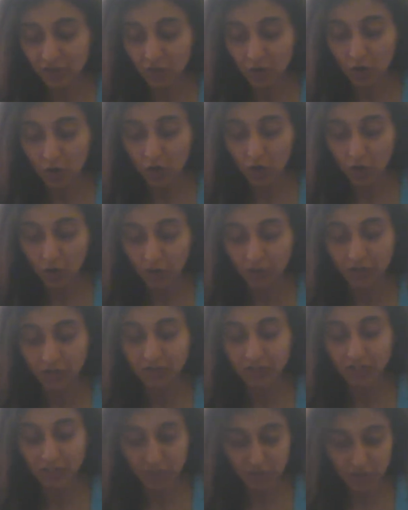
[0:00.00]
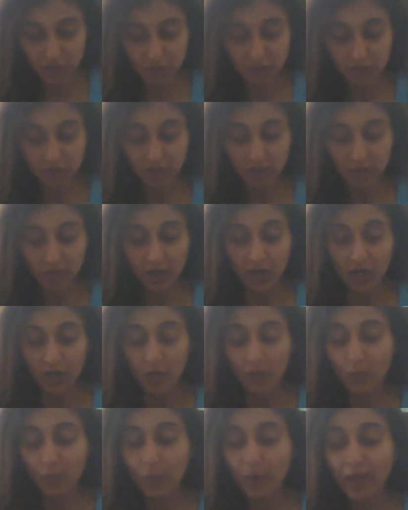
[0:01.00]
or connotation.
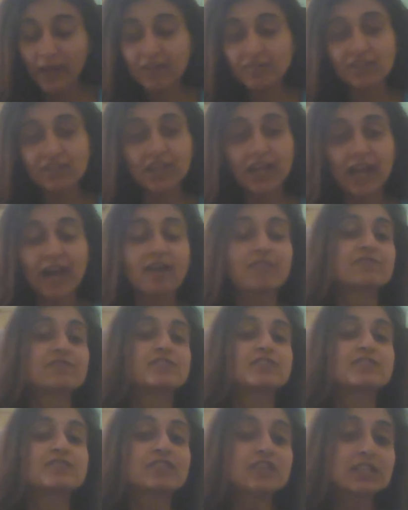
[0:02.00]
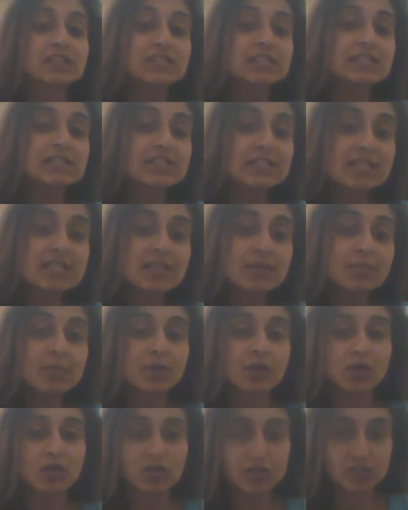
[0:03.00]
When we have difficulty
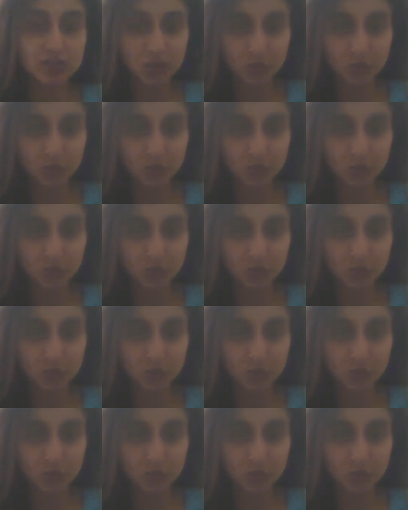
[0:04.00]
because the